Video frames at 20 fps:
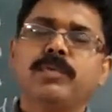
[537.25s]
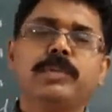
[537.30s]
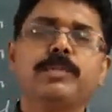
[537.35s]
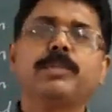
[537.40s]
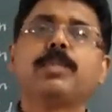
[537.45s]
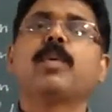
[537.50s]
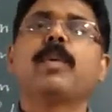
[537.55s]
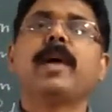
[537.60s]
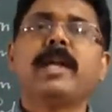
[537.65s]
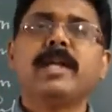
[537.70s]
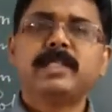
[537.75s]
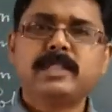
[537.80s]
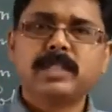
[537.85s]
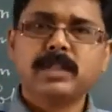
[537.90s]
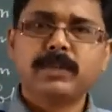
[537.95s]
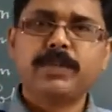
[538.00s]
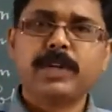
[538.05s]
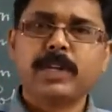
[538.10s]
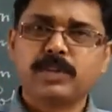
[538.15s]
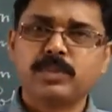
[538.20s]
provides
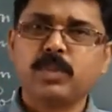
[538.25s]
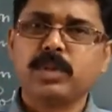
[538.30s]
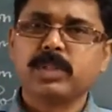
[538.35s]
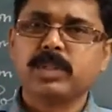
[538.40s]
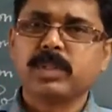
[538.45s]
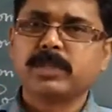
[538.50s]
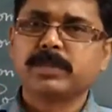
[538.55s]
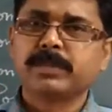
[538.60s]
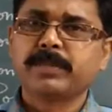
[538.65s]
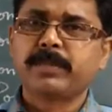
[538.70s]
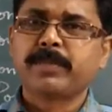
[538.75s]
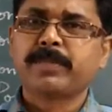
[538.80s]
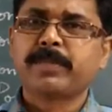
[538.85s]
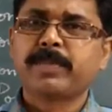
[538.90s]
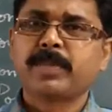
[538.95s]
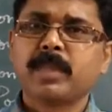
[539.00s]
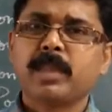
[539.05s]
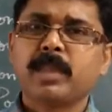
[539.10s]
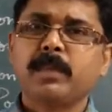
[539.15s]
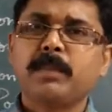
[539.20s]
the fresh water.
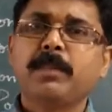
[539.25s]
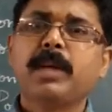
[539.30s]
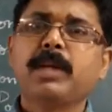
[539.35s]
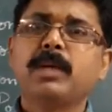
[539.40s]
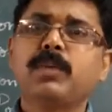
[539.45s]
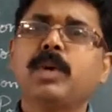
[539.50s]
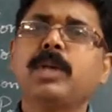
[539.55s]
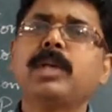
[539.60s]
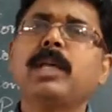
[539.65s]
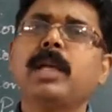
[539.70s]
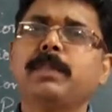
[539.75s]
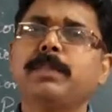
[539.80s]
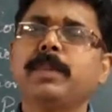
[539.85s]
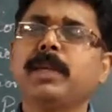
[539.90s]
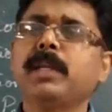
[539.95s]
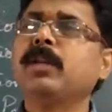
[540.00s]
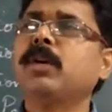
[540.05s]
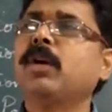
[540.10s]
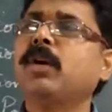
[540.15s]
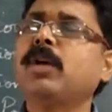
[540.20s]
But what
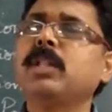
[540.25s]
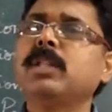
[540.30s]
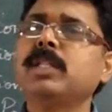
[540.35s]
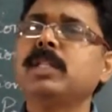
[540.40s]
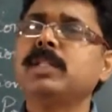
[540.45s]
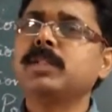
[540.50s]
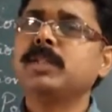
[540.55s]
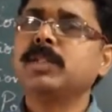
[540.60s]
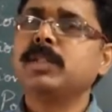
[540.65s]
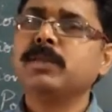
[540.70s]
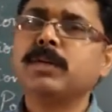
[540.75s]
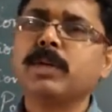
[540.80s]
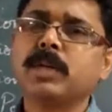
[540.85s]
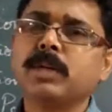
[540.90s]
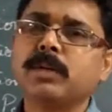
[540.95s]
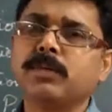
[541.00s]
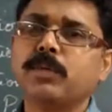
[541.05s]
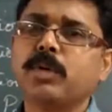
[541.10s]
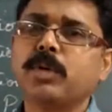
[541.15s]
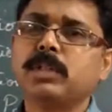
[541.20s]
happened? All this
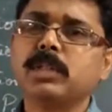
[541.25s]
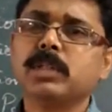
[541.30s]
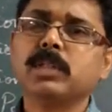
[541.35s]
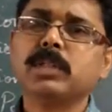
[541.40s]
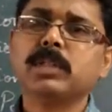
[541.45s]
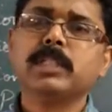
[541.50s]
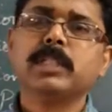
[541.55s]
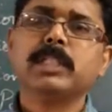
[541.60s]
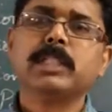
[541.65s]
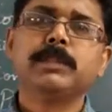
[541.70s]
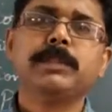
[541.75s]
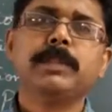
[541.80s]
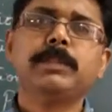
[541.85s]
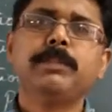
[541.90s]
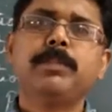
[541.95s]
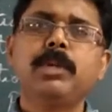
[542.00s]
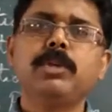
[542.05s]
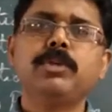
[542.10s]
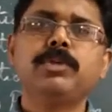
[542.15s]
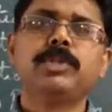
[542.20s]
river water is
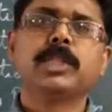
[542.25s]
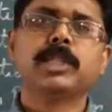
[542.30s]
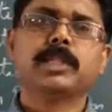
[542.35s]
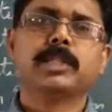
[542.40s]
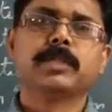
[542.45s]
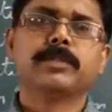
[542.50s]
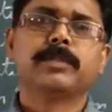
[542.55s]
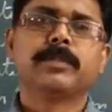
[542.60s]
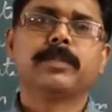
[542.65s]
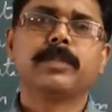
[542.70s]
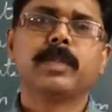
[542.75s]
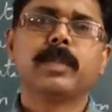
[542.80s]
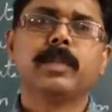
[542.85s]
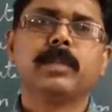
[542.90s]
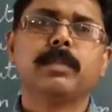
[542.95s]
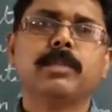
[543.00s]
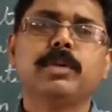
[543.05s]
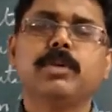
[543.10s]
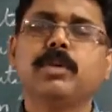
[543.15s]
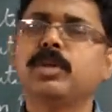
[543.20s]
been polluted,
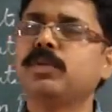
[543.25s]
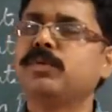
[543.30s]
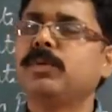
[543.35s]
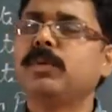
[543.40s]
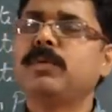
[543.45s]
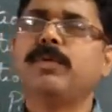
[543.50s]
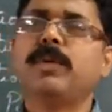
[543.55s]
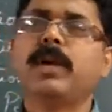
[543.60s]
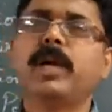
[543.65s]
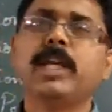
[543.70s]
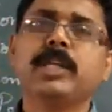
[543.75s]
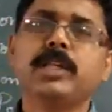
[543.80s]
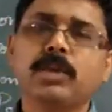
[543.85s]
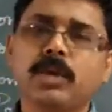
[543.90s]
because you will find